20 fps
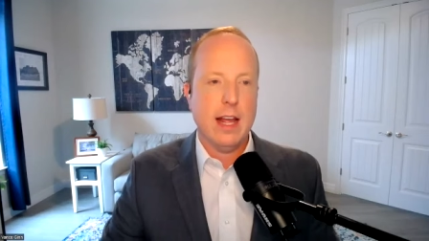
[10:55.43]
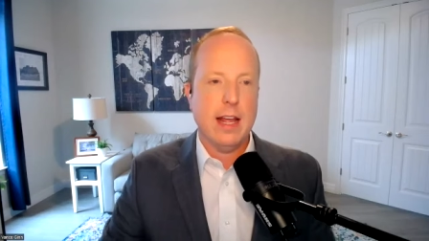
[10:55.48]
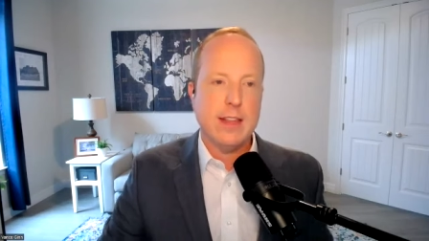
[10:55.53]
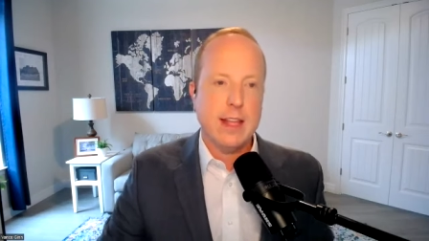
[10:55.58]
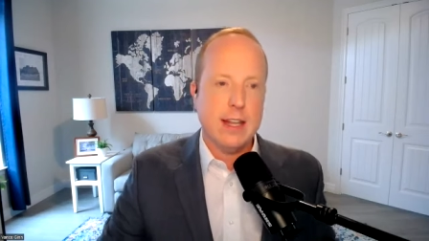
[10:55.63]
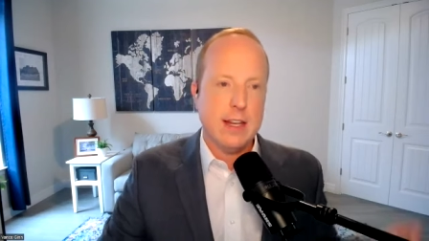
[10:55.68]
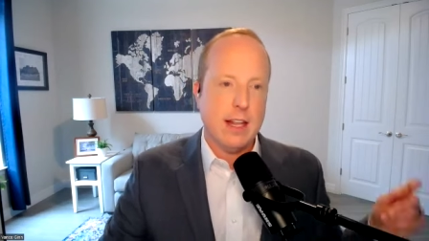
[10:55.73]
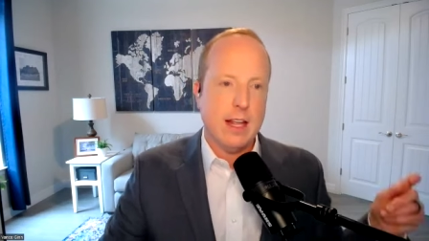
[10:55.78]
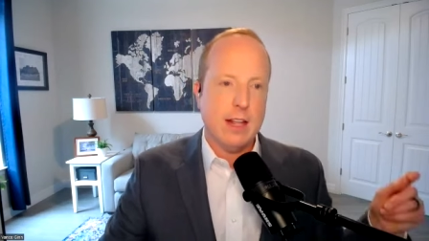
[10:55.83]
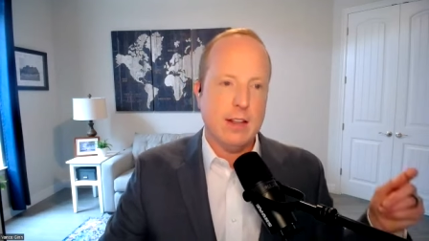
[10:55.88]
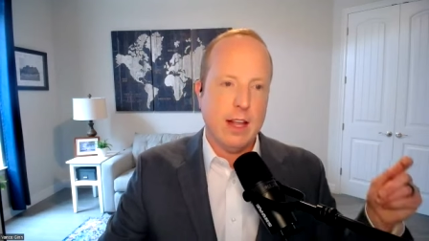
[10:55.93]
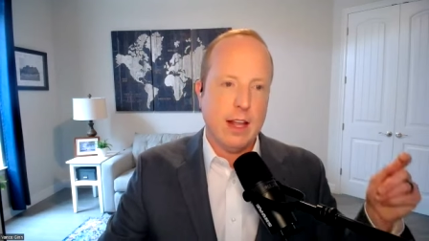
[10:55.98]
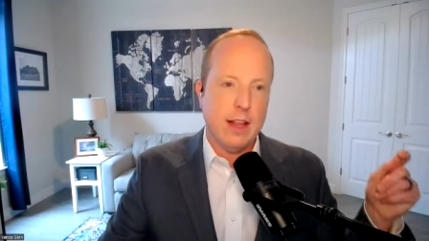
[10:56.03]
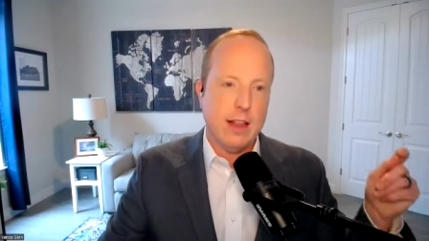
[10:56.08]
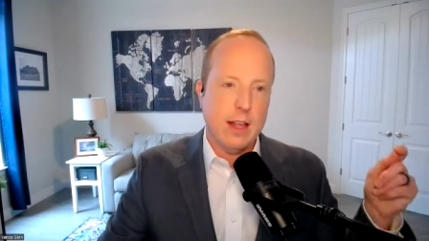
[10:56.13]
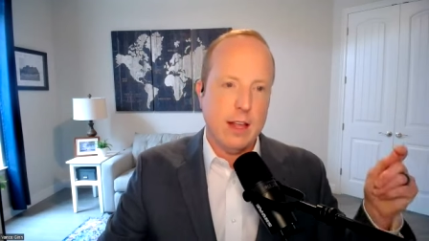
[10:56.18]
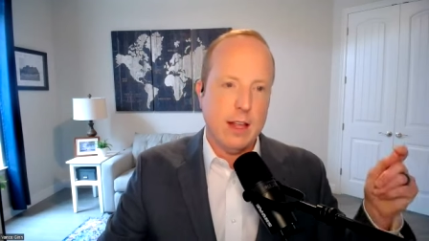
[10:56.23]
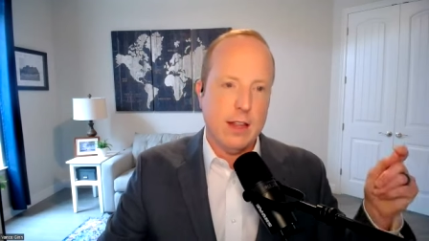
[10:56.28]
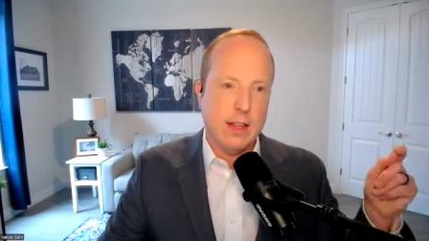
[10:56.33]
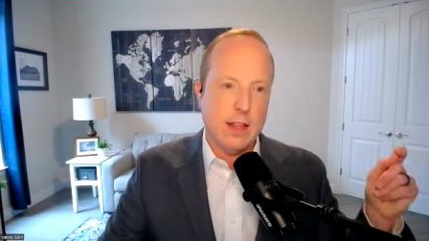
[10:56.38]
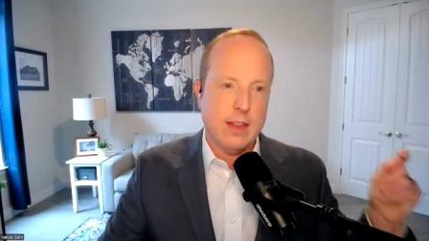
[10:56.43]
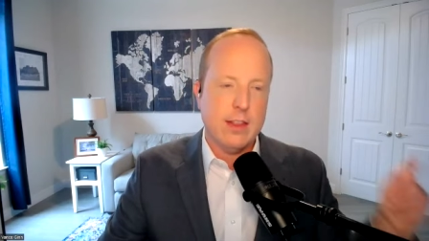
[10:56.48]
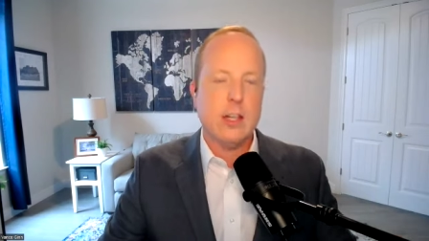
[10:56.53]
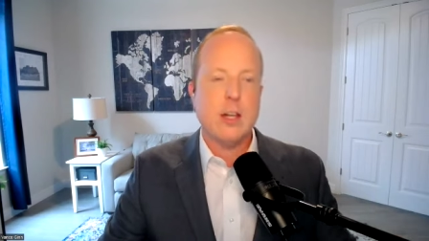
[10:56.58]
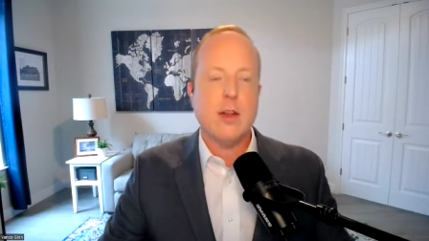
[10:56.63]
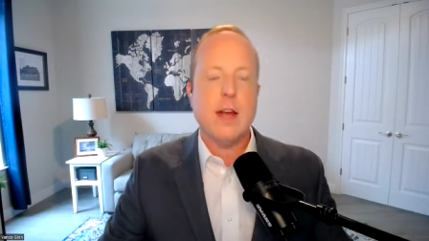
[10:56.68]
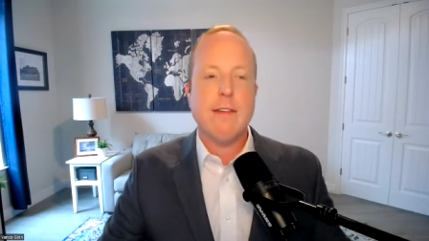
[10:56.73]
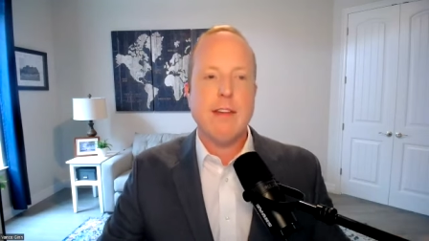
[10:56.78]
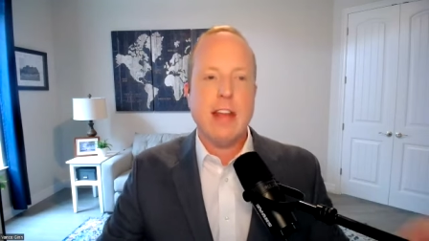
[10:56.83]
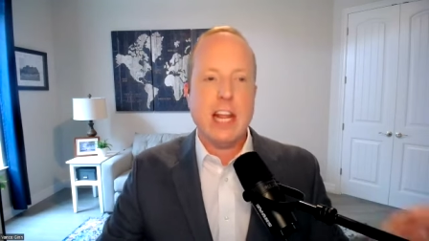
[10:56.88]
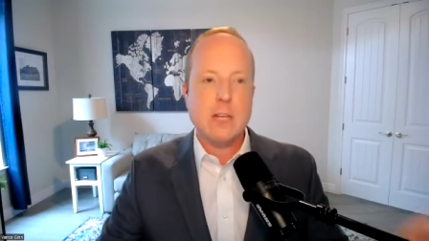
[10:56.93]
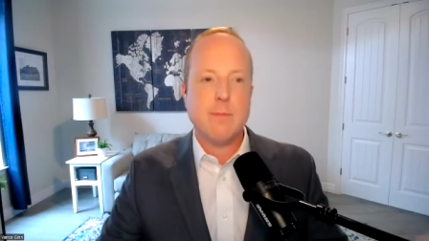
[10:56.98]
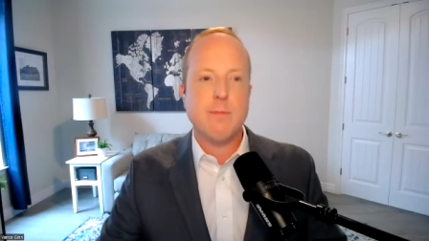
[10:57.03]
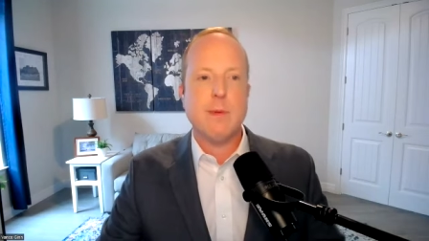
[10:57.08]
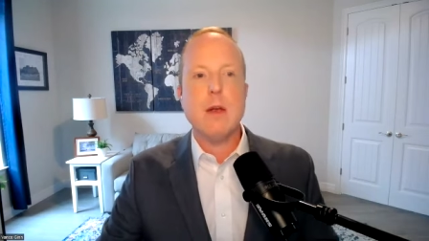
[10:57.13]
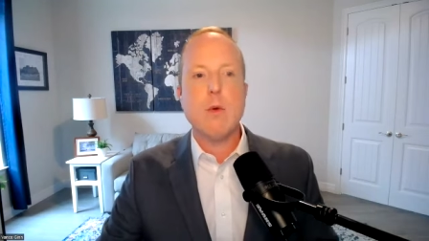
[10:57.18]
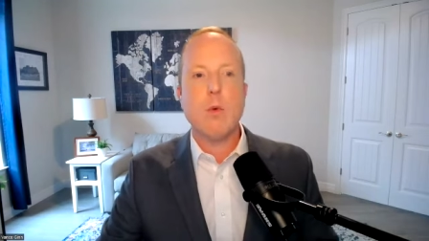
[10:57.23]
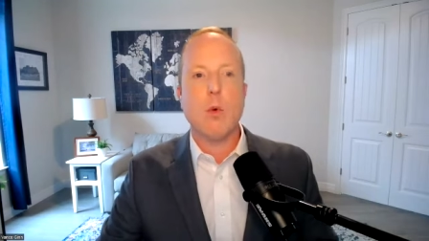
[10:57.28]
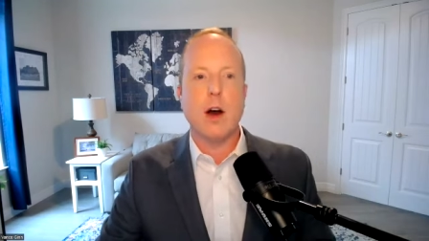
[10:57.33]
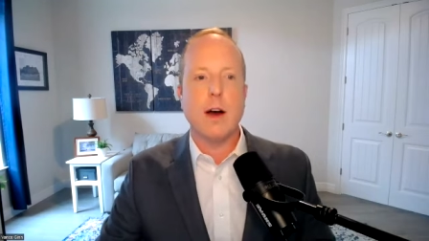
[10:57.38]
and then, and And then, then you have H
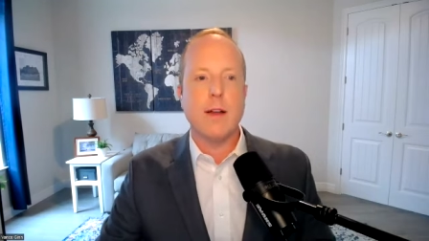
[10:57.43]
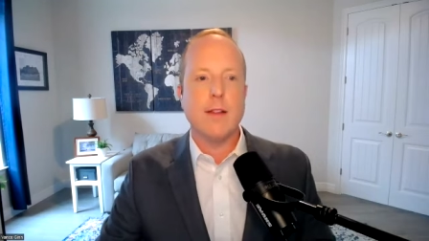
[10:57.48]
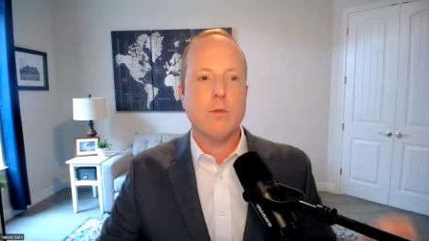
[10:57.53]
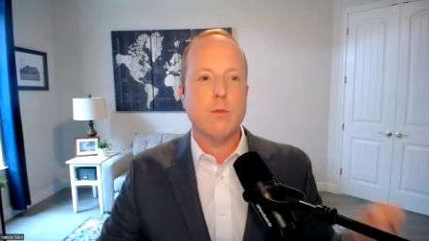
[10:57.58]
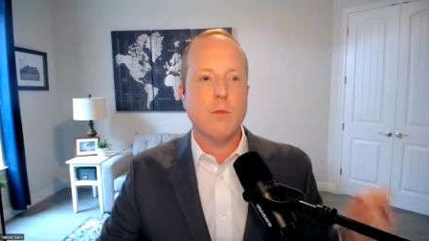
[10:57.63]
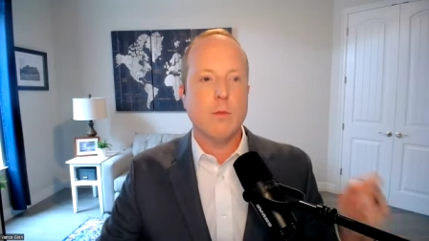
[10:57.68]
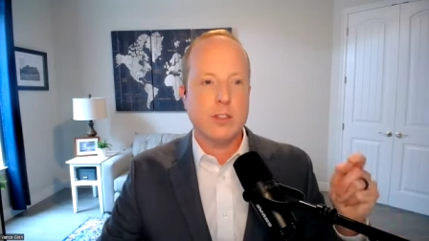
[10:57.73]
B one,